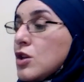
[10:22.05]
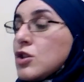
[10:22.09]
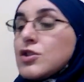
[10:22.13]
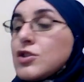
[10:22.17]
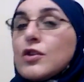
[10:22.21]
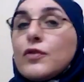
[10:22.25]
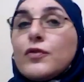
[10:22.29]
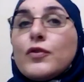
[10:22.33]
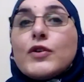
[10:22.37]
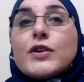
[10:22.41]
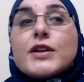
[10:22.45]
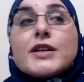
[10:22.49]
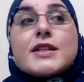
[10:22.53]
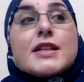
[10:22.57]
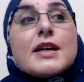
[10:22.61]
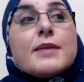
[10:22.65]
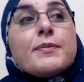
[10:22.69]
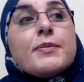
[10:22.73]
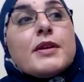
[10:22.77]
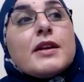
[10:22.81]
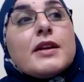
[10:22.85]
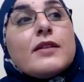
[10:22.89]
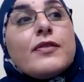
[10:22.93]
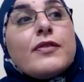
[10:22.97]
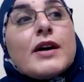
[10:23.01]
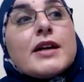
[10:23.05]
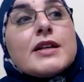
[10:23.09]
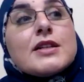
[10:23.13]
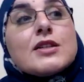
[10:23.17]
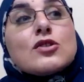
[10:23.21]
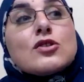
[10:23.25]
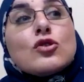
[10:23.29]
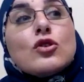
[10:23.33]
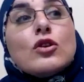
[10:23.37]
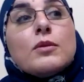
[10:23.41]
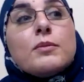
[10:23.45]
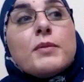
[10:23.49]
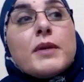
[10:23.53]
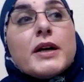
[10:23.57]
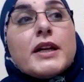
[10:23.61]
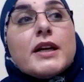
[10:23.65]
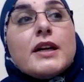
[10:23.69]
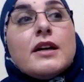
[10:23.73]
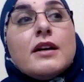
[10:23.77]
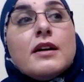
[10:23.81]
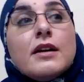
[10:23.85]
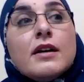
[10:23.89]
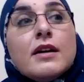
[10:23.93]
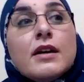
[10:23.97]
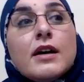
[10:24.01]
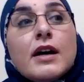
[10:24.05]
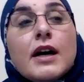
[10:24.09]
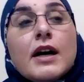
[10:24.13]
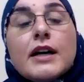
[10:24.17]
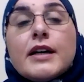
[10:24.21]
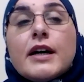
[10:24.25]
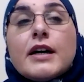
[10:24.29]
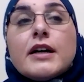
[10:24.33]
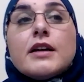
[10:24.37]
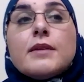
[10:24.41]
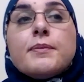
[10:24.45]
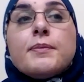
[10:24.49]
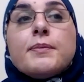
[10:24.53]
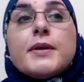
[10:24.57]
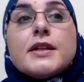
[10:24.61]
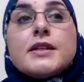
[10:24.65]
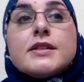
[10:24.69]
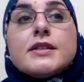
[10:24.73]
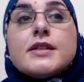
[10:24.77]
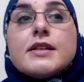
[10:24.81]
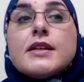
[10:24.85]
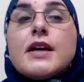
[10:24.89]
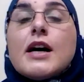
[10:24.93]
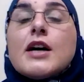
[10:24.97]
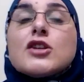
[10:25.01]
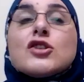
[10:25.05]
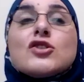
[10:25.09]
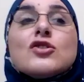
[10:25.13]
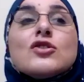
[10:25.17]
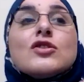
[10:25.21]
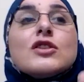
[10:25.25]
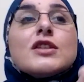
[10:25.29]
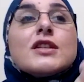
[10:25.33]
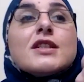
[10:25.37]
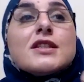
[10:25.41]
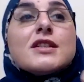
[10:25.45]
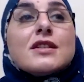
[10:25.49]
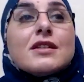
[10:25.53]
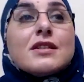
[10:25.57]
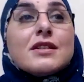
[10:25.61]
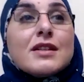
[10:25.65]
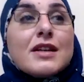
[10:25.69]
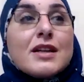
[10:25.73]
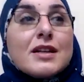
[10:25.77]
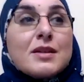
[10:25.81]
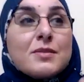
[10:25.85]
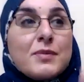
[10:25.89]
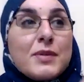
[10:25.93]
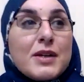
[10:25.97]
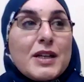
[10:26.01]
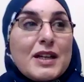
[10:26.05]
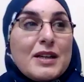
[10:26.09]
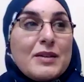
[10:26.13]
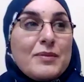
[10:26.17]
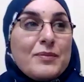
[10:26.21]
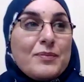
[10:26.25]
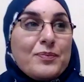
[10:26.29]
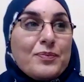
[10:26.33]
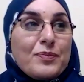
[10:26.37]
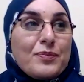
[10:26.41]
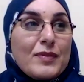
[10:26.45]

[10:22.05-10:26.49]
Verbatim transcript: So, for example, if I stole money and I repented, I should return that money.